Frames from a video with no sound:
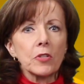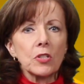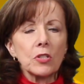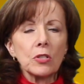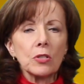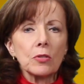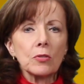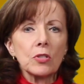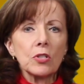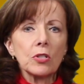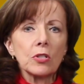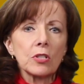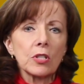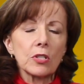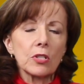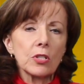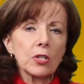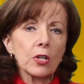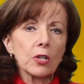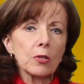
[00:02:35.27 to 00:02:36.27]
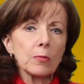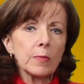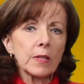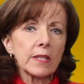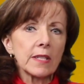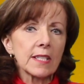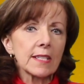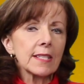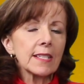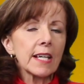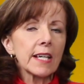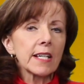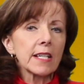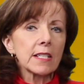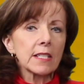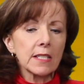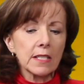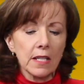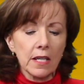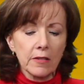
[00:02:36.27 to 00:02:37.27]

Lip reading: you to determine the size